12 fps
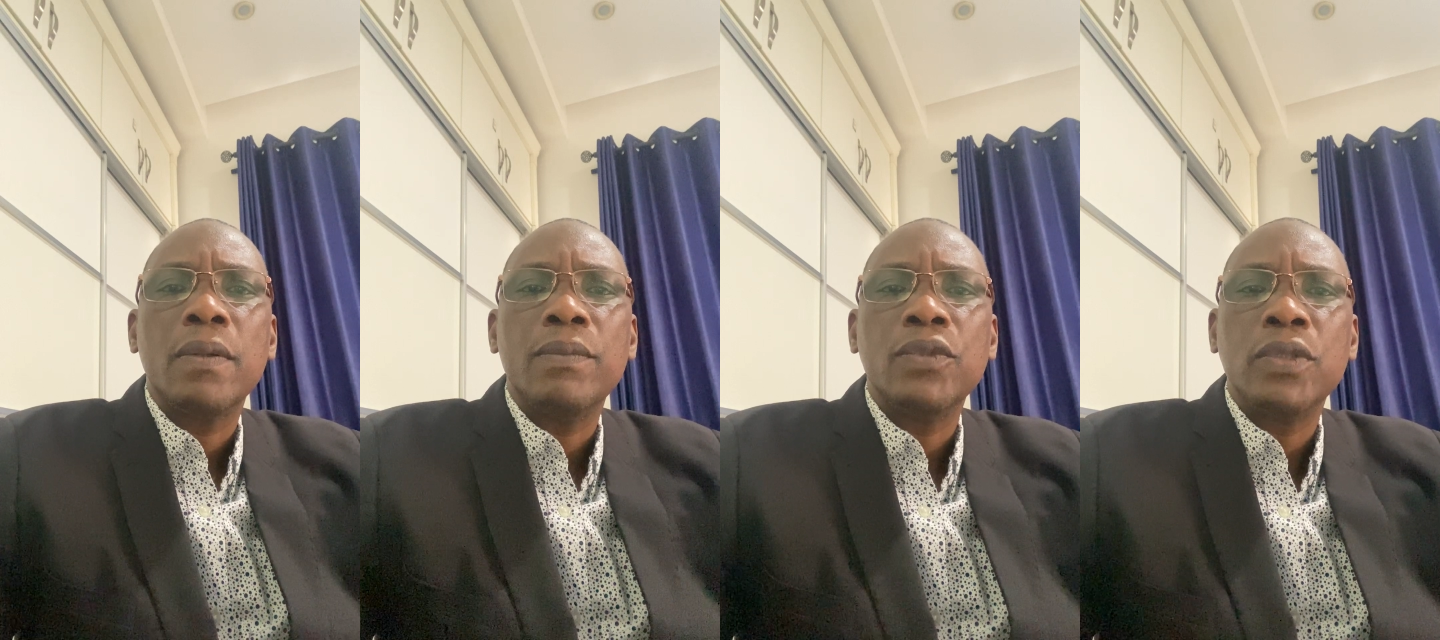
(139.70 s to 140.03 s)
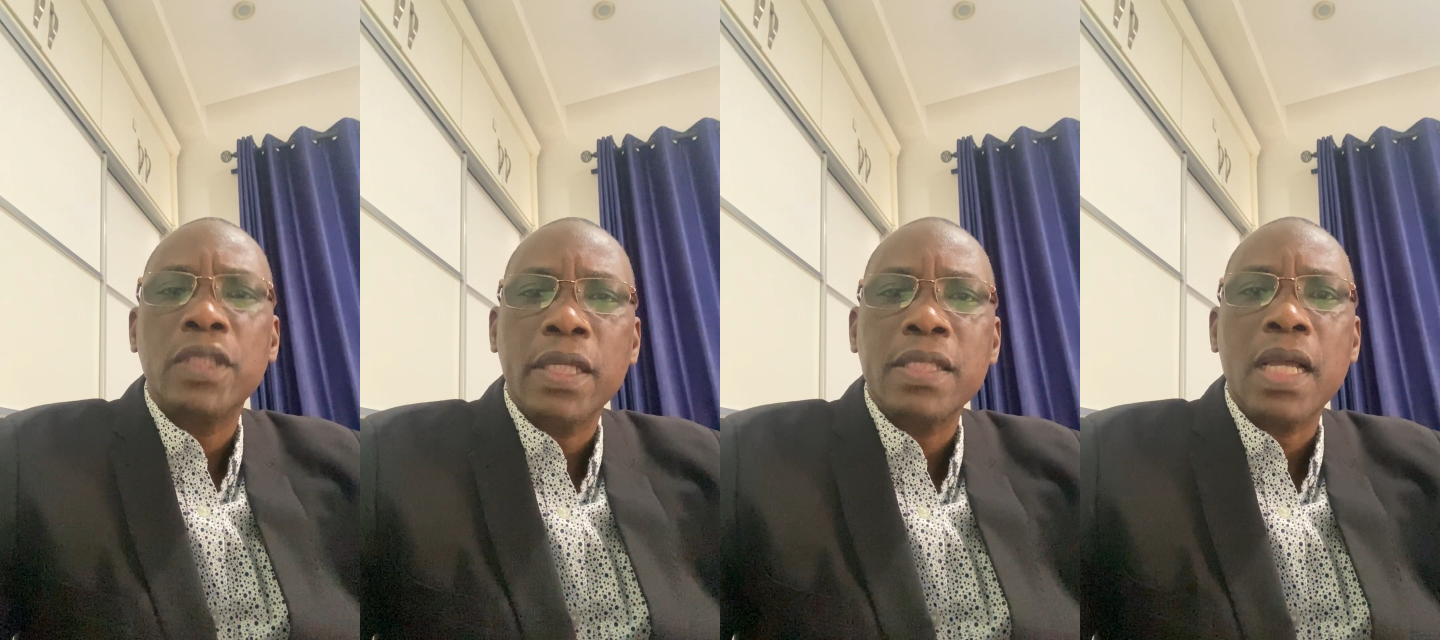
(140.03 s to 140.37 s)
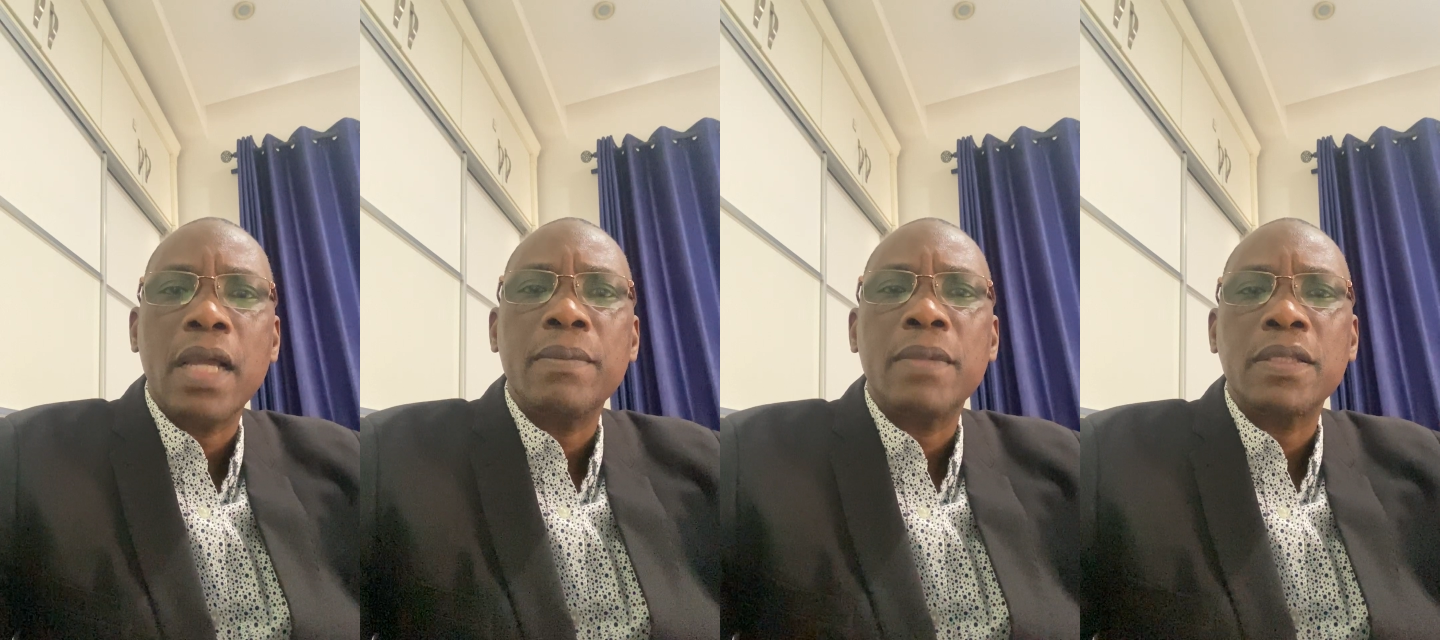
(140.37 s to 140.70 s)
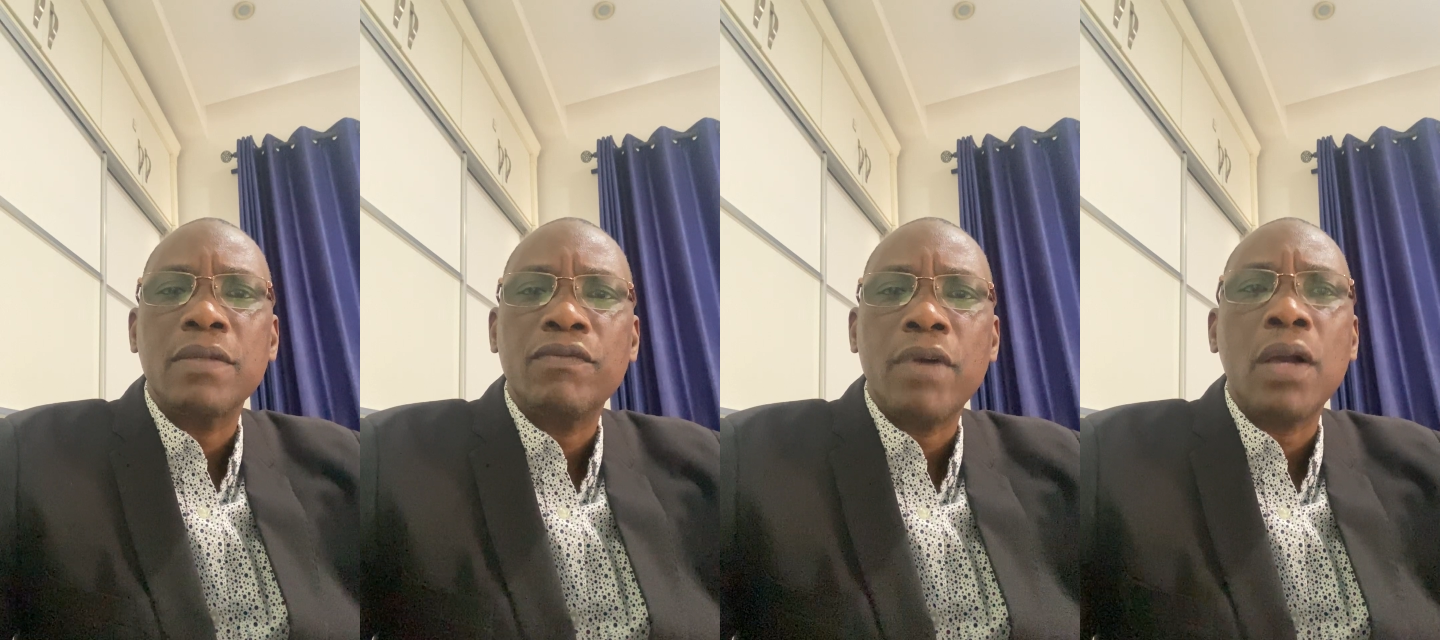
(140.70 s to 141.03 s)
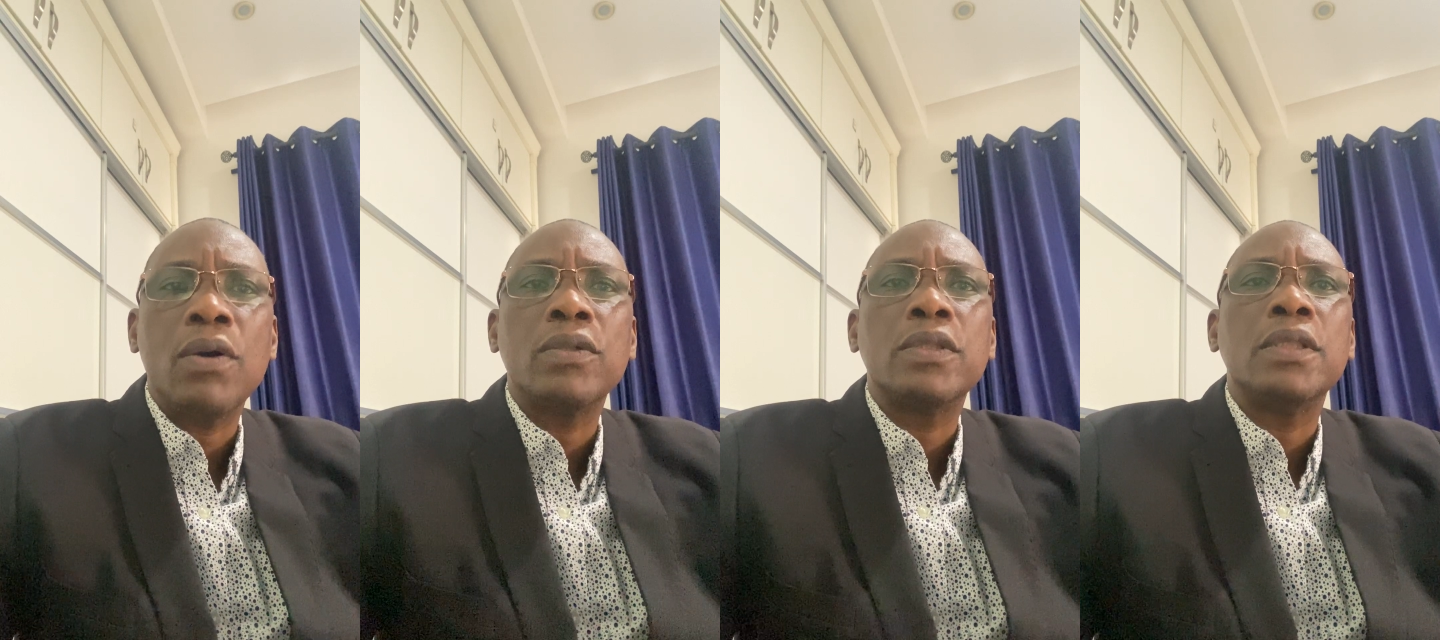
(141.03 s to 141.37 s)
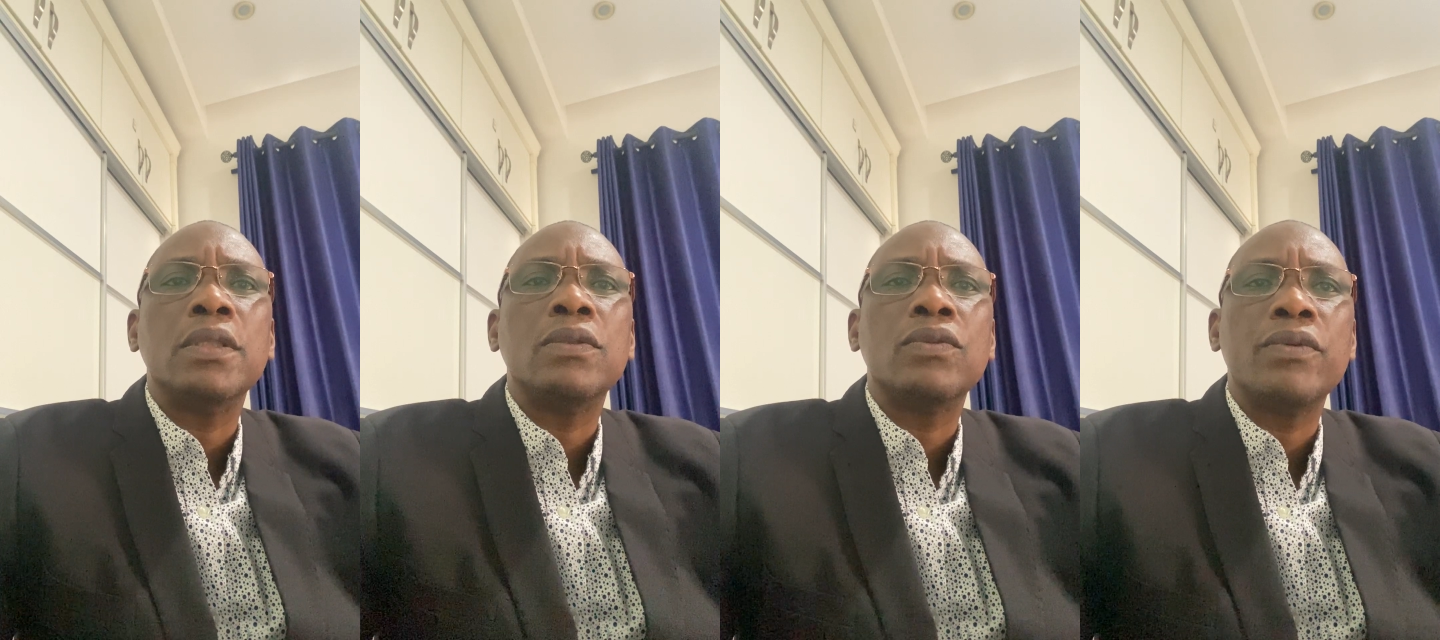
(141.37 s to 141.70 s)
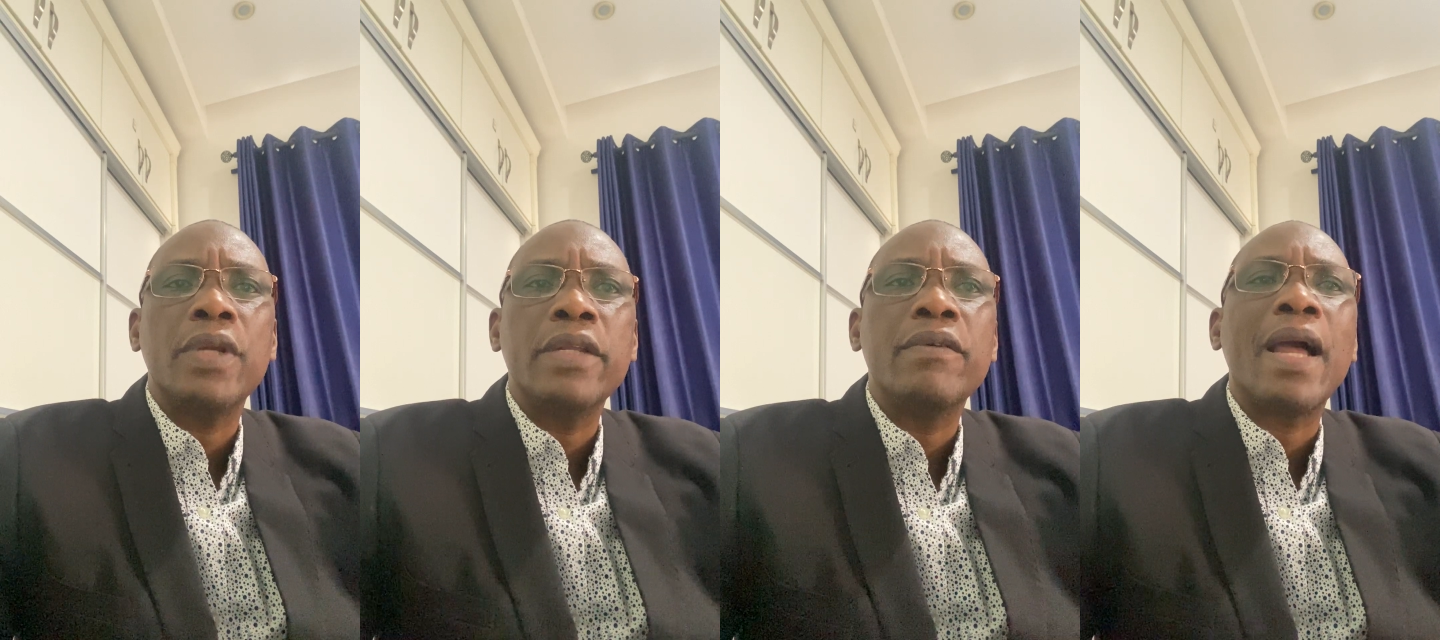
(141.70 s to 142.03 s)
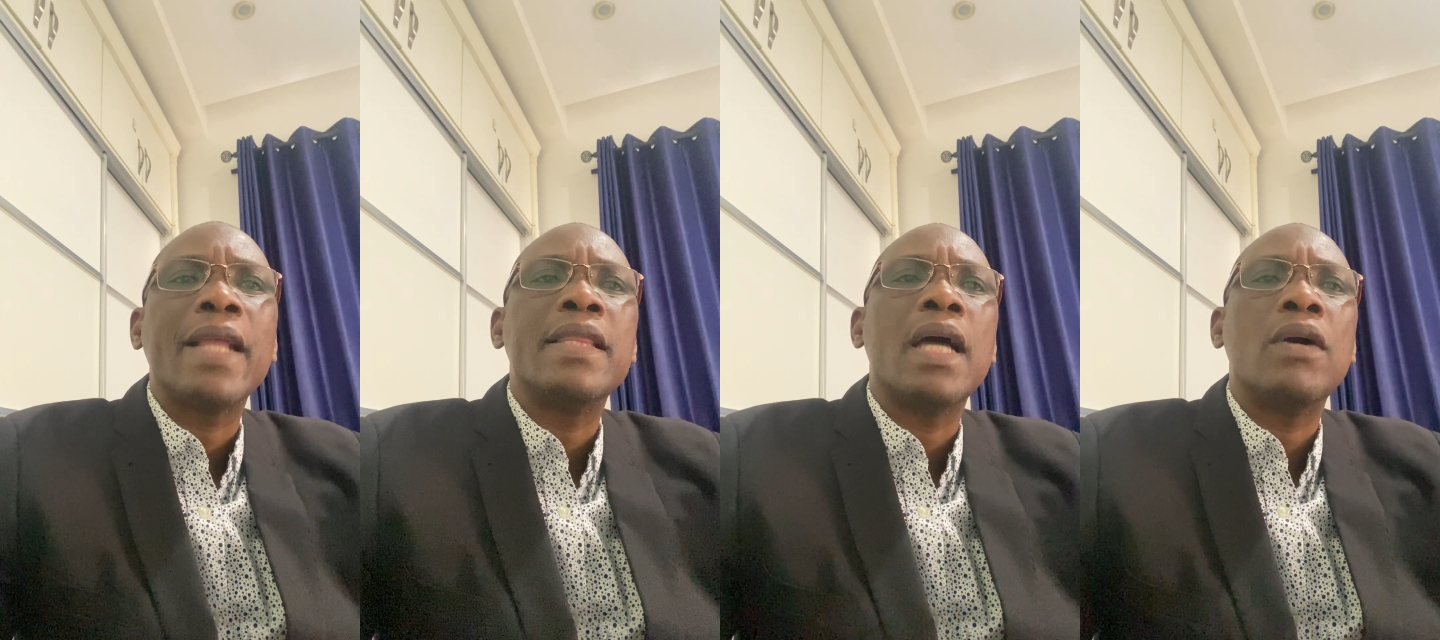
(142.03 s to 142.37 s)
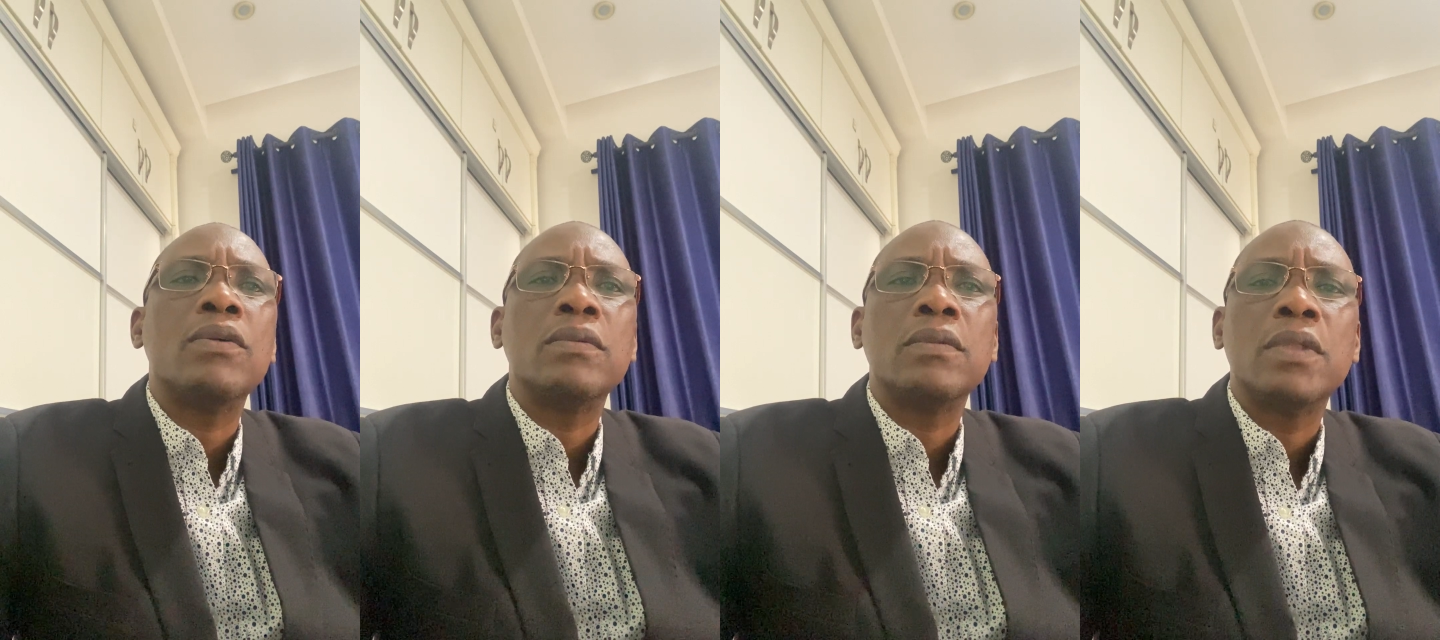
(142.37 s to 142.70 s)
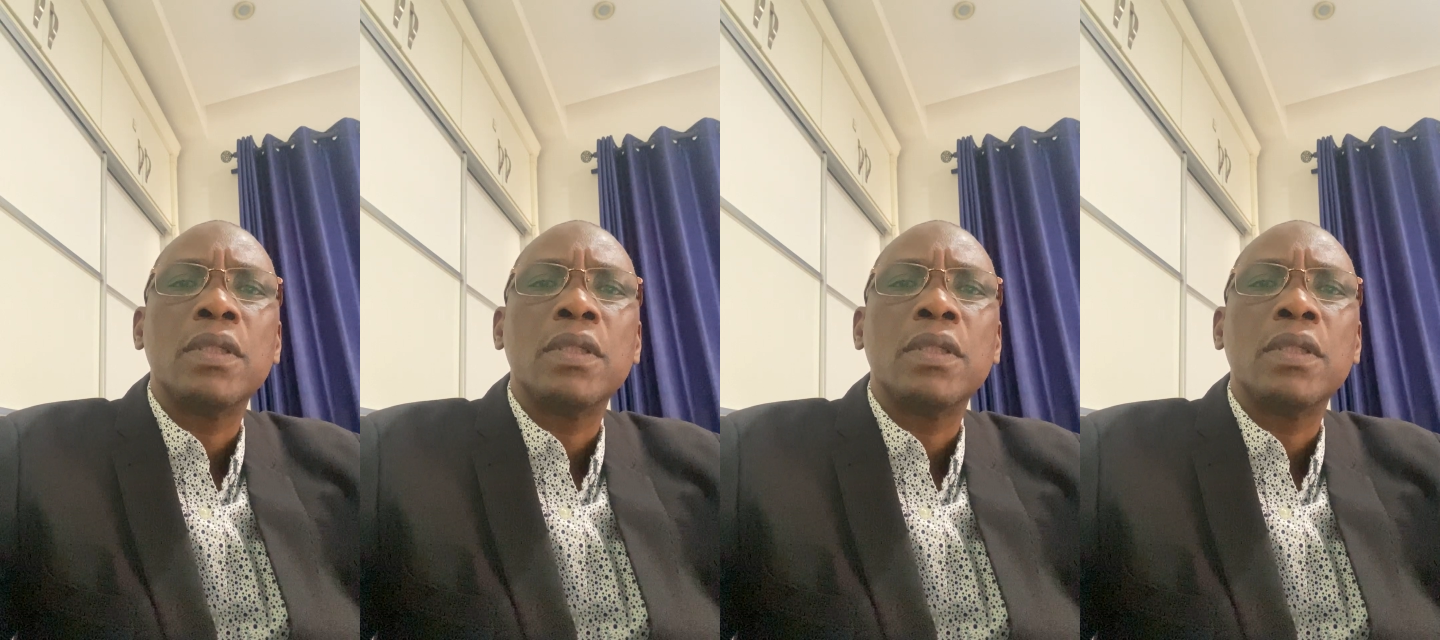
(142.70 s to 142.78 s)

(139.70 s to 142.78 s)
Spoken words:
you take time as a faculty to really write down